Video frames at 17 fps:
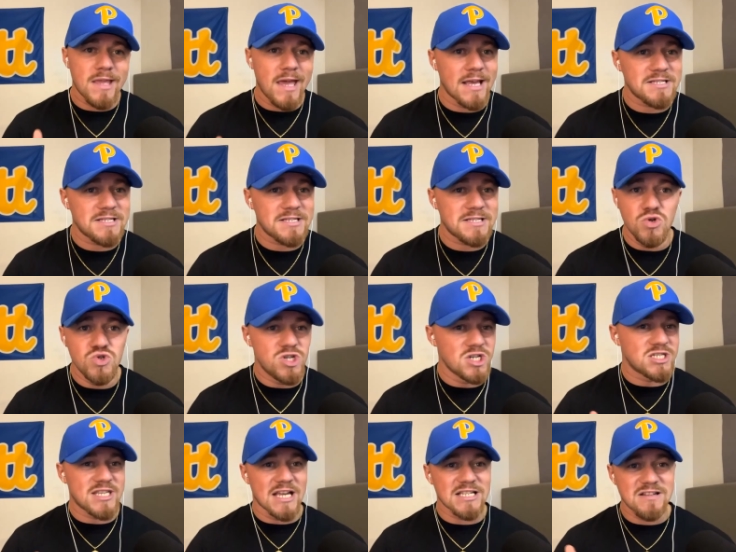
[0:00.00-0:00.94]
SMU
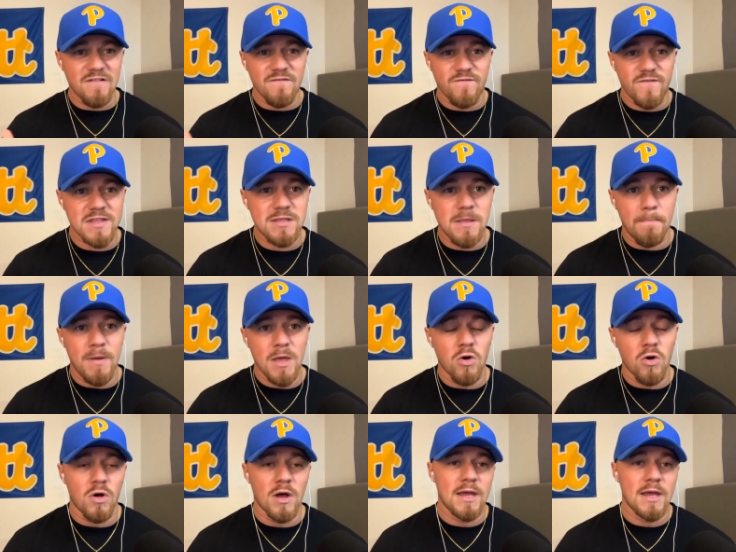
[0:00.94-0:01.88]
just doesn't fit the
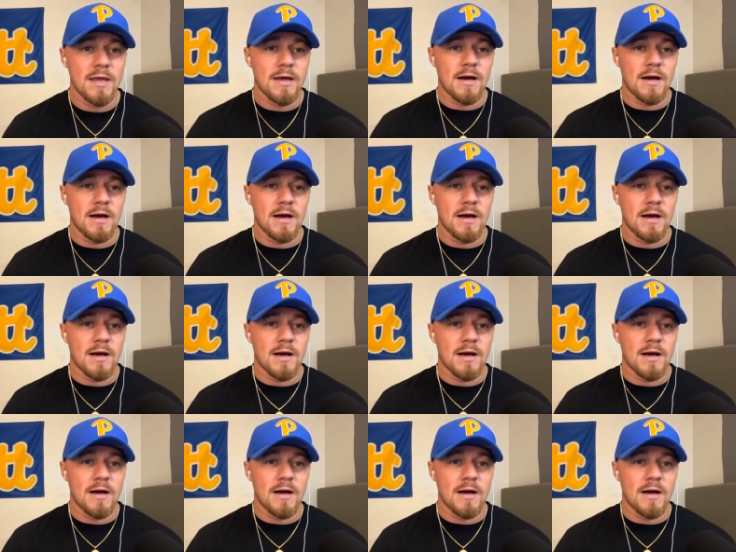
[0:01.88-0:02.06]
bill.